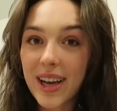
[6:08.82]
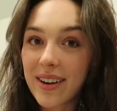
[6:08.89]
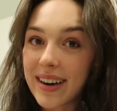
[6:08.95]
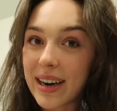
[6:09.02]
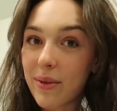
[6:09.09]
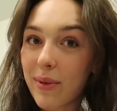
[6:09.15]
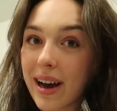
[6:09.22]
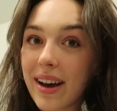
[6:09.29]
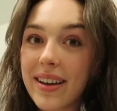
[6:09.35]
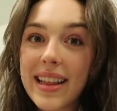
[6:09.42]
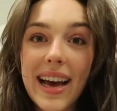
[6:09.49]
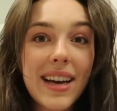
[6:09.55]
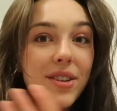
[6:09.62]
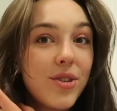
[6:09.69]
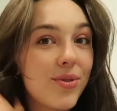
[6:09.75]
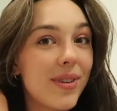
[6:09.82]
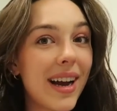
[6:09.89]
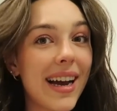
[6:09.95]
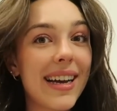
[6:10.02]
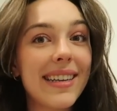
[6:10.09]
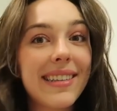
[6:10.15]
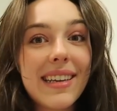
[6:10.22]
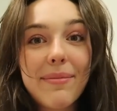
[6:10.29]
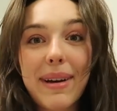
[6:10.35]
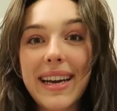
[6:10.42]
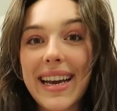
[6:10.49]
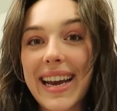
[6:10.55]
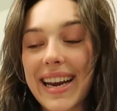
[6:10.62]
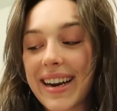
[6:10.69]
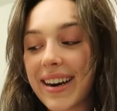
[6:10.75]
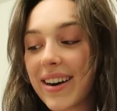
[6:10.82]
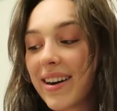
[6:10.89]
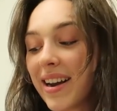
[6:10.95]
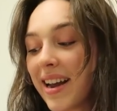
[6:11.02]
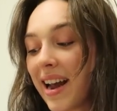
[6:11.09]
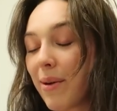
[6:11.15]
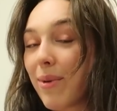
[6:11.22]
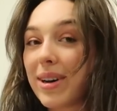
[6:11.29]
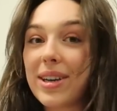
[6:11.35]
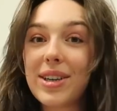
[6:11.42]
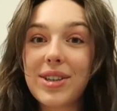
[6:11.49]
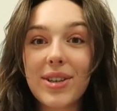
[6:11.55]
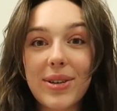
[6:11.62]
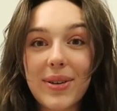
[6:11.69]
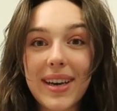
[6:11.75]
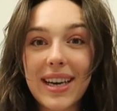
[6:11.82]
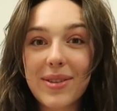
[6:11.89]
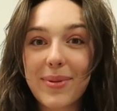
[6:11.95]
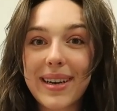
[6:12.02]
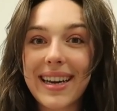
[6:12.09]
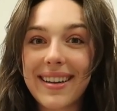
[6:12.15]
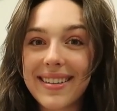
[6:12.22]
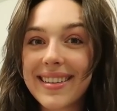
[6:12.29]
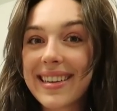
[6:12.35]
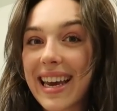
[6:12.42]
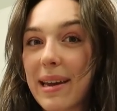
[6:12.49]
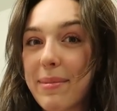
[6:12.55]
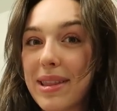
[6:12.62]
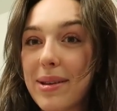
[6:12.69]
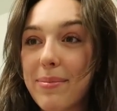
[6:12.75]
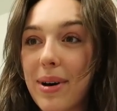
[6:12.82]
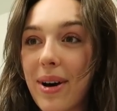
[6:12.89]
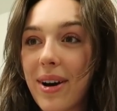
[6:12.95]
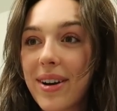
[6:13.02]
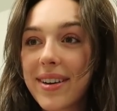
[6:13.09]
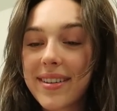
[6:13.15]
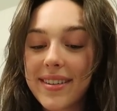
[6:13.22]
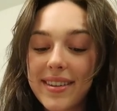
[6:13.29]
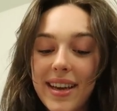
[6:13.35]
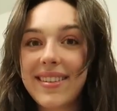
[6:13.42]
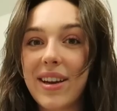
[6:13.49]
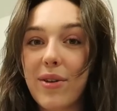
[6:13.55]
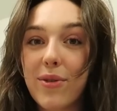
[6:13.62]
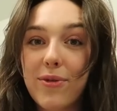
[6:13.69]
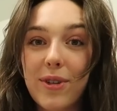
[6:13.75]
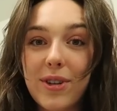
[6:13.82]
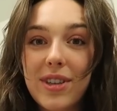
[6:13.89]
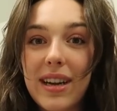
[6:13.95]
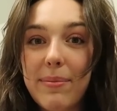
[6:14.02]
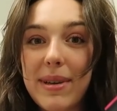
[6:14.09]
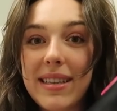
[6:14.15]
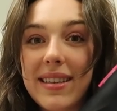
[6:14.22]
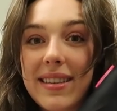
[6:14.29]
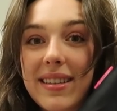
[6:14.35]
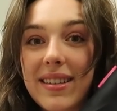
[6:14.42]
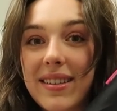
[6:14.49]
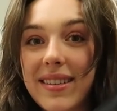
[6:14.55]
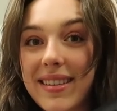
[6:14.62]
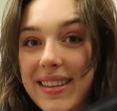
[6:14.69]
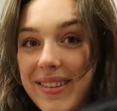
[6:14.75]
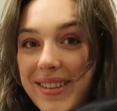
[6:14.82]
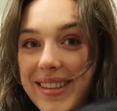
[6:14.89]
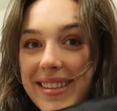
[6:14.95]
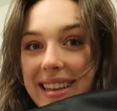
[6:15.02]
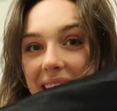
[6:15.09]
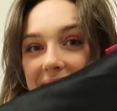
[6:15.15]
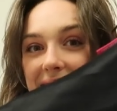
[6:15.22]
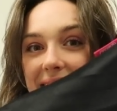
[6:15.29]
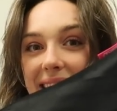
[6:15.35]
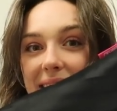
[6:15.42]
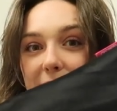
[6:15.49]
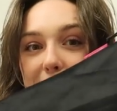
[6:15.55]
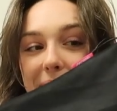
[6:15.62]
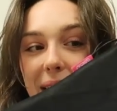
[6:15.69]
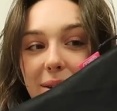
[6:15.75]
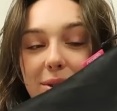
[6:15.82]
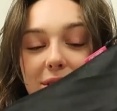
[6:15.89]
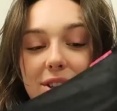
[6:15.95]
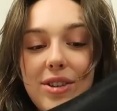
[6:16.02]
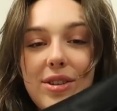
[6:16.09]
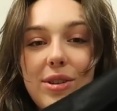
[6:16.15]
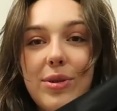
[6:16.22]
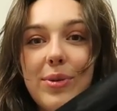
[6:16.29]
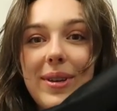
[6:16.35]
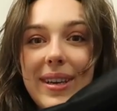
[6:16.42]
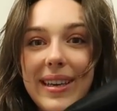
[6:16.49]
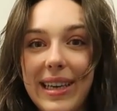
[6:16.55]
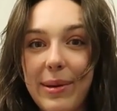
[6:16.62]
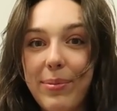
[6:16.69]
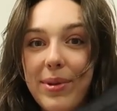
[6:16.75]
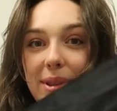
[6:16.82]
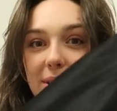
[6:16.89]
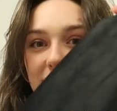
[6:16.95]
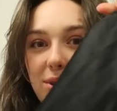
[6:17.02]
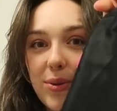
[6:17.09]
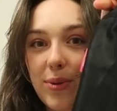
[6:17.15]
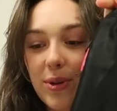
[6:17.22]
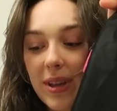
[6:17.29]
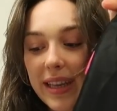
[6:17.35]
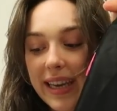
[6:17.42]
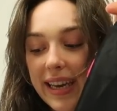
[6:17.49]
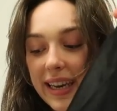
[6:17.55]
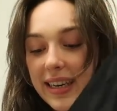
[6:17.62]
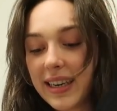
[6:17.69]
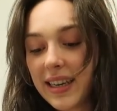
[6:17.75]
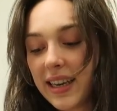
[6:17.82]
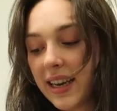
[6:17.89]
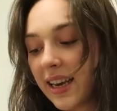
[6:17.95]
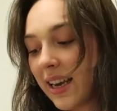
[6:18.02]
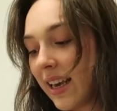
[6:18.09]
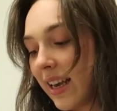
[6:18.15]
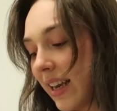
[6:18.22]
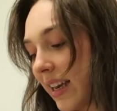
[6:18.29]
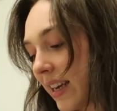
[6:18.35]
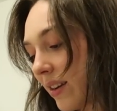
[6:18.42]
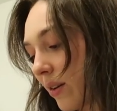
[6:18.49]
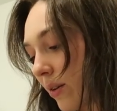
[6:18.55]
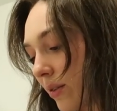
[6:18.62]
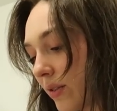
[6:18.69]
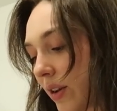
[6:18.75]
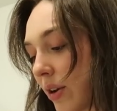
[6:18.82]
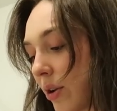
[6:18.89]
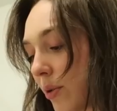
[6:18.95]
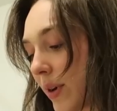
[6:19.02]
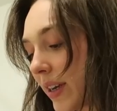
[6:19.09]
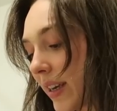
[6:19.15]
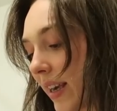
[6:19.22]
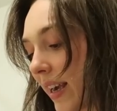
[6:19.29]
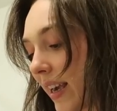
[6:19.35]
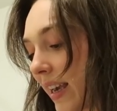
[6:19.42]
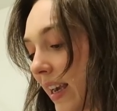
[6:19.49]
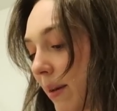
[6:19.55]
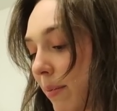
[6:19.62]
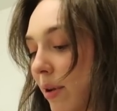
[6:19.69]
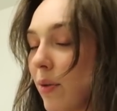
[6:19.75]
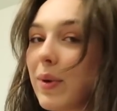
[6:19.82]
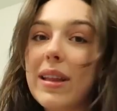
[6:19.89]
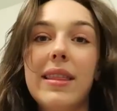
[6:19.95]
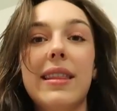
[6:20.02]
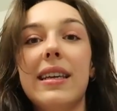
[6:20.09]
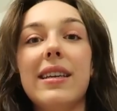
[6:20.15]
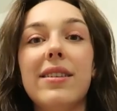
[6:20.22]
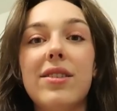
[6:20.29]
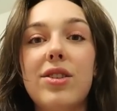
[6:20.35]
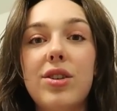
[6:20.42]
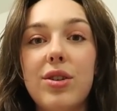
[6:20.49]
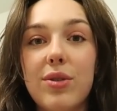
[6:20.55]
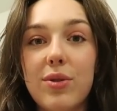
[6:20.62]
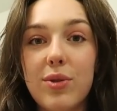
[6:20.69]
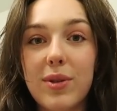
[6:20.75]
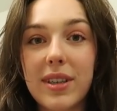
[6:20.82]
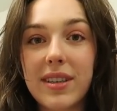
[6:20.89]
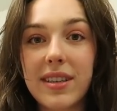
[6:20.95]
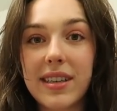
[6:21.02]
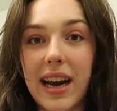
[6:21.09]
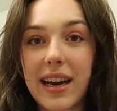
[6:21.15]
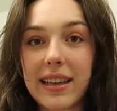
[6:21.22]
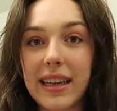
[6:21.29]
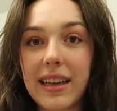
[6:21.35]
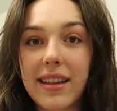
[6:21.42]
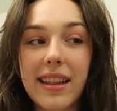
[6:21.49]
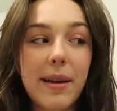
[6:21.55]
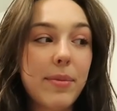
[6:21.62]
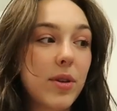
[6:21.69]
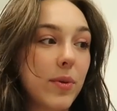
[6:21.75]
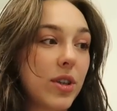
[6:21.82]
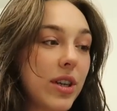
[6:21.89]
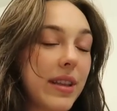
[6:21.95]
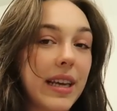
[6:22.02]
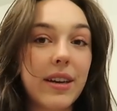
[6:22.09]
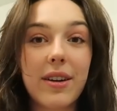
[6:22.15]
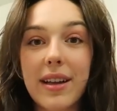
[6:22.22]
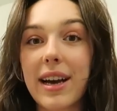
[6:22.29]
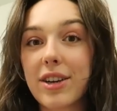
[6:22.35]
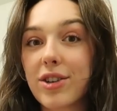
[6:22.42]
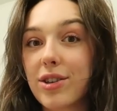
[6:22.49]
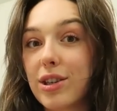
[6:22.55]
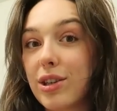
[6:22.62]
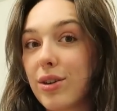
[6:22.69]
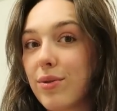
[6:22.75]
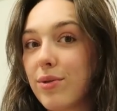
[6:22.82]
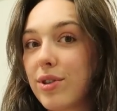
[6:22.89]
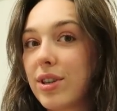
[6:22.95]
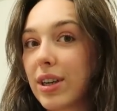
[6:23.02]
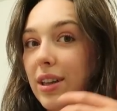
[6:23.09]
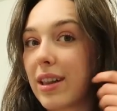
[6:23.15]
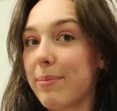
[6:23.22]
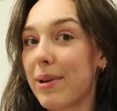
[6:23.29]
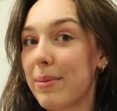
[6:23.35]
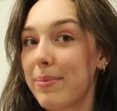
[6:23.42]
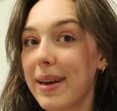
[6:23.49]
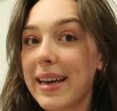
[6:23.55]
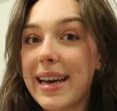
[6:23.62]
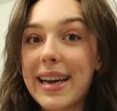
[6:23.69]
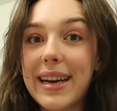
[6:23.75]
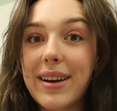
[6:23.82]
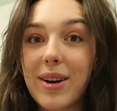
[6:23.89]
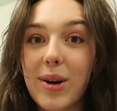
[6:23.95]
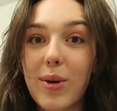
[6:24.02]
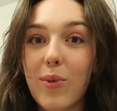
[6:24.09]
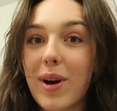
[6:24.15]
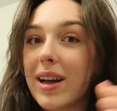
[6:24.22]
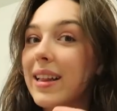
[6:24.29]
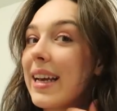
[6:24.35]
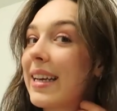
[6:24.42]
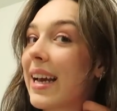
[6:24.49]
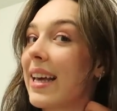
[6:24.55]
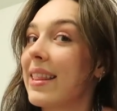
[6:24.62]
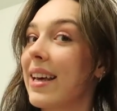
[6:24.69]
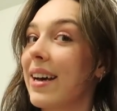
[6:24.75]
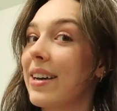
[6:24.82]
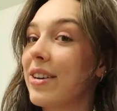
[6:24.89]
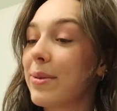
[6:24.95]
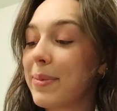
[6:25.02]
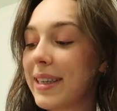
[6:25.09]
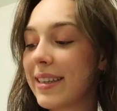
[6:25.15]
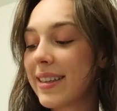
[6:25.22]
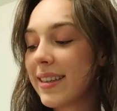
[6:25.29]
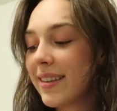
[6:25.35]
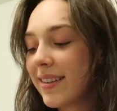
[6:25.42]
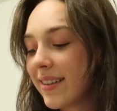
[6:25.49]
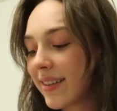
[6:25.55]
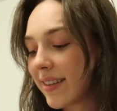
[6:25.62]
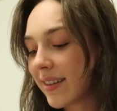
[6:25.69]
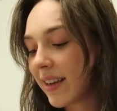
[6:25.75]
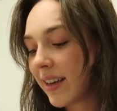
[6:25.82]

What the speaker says: All right, while that dries in my hair, I wanted to show you guys what else came in the box. So first up is this little silk satiny pouch to keep the tool in. It also came with these 2 styling clips, which I think I'll actually use to clip up my hair while I get the underpieces.